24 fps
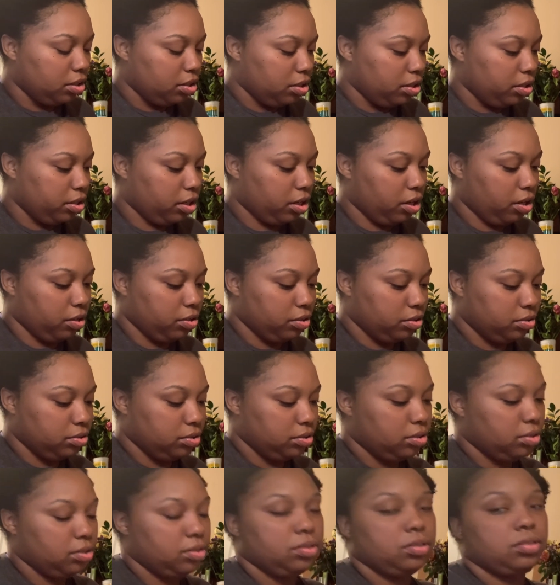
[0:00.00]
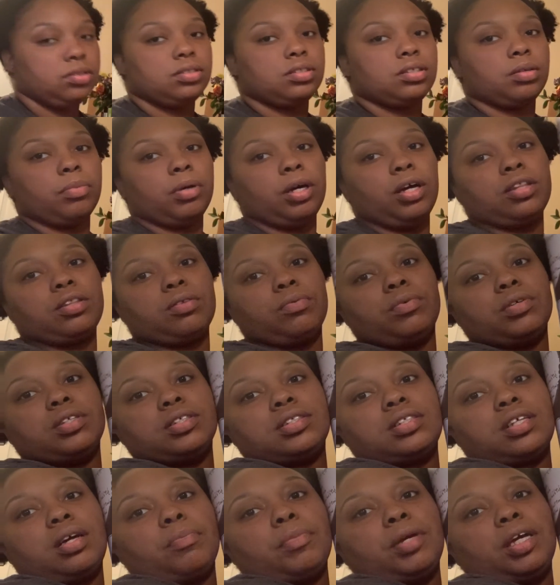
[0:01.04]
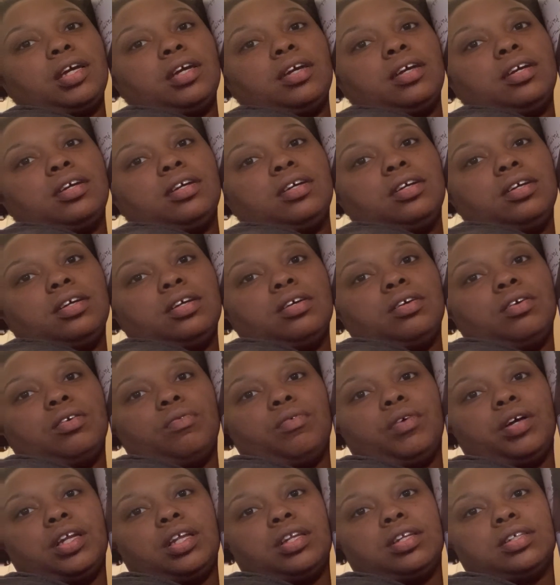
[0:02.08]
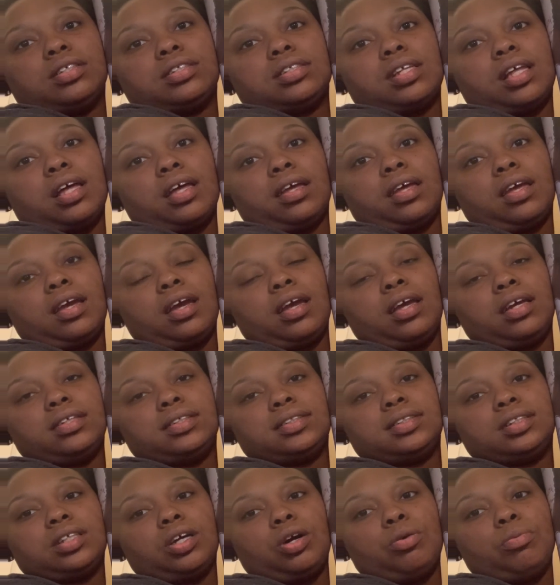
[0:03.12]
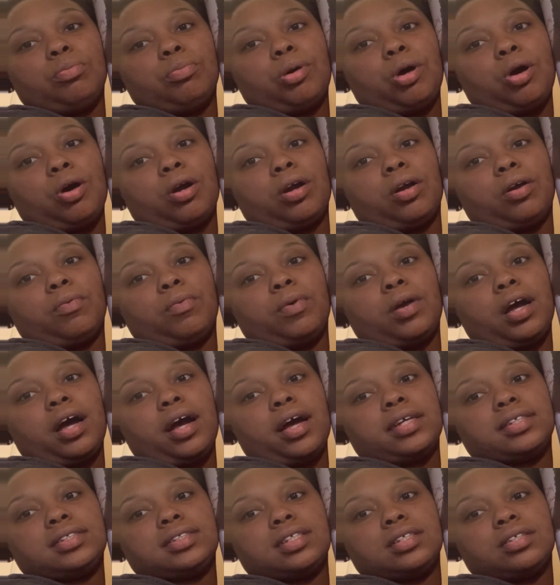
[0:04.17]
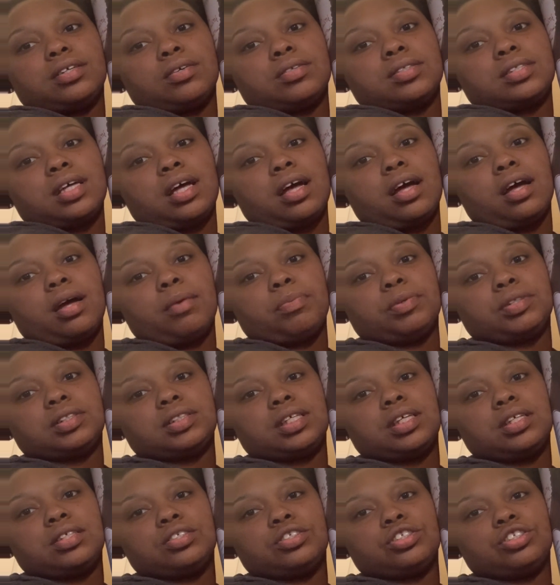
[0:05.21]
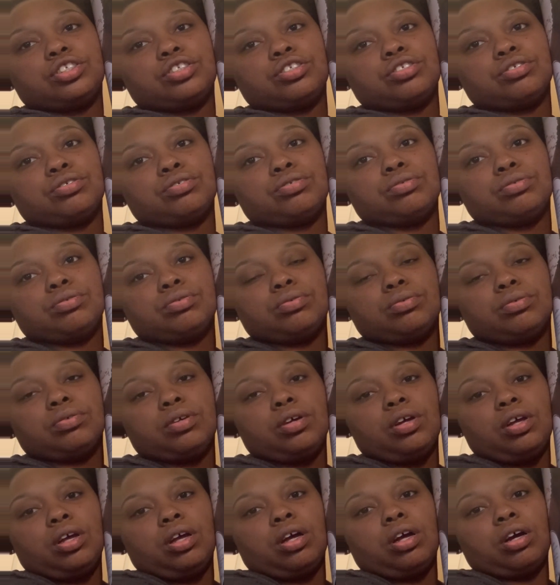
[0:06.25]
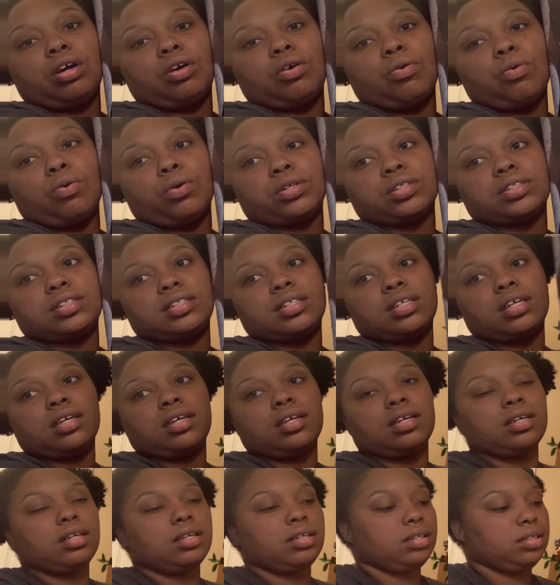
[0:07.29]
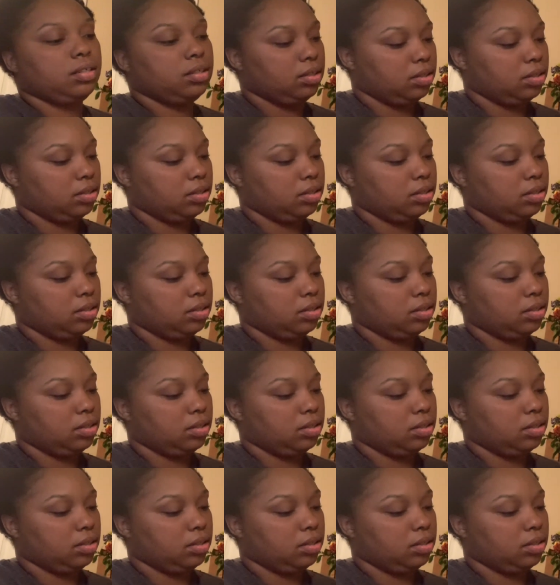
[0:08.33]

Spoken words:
Here goes some other ones I made. One that looks like a soap bar with icing on top, a tennis shoe, a corset.